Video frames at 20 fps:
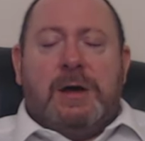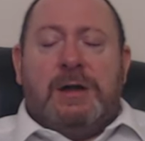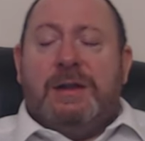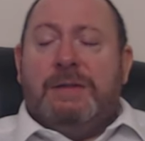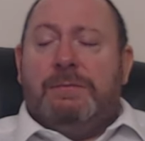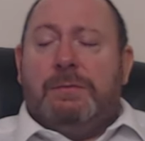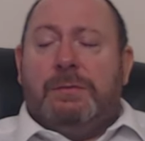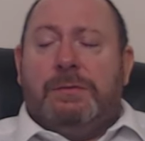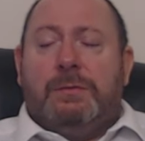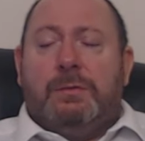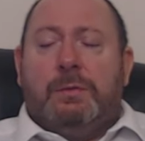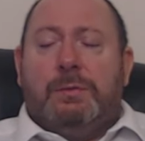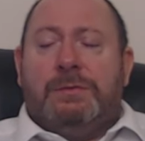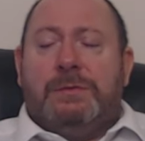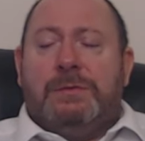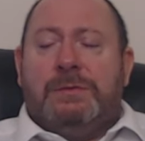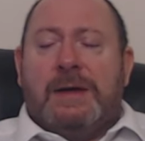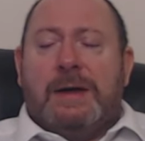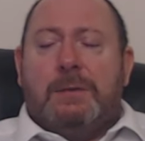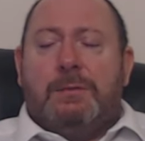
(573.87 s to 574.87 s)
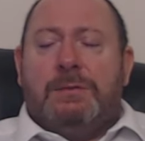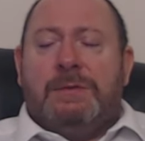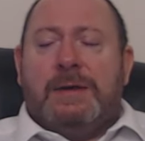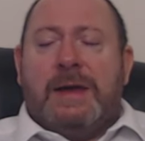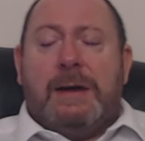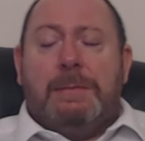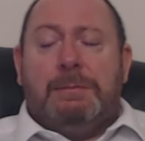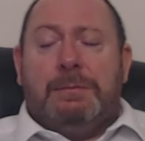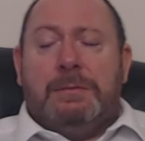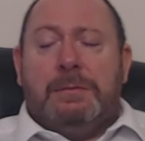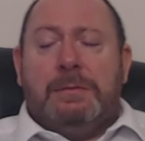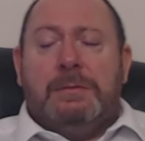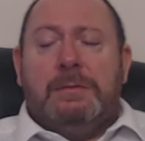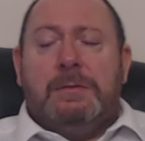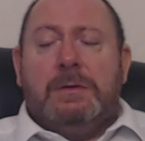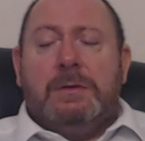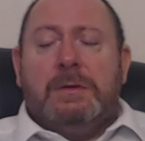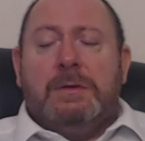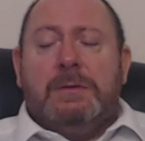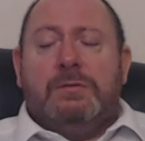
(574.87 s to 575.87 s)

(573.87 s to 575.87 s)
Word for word: I never thought that that would happen.